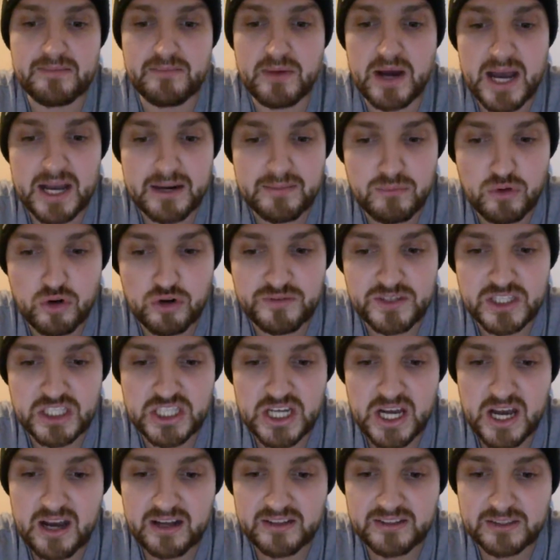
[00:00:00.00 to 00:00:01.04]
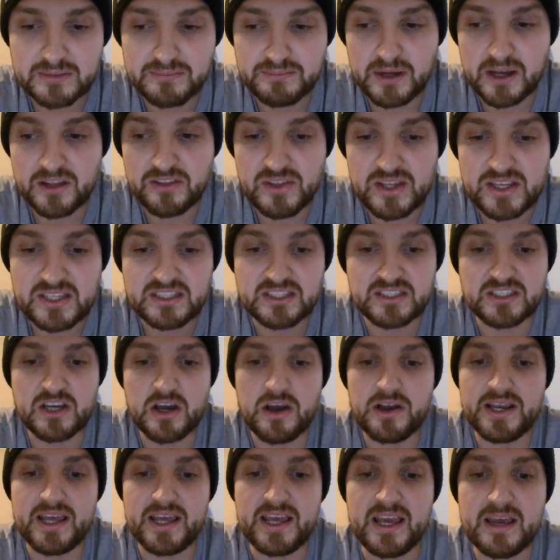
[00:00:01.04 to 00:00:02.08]
Might have had more of a chance, but I think she's
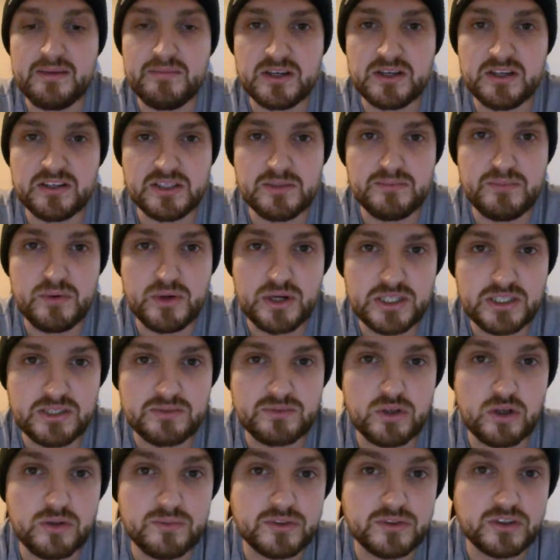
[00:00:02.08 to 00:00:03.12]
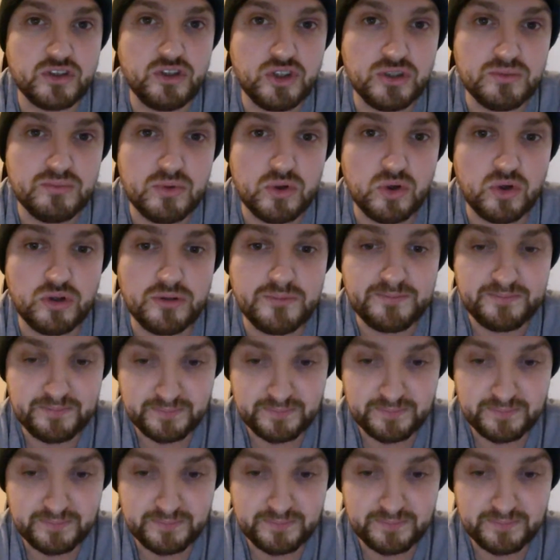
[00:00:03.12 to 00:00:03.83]
going here because of the booking of Tom Scudamore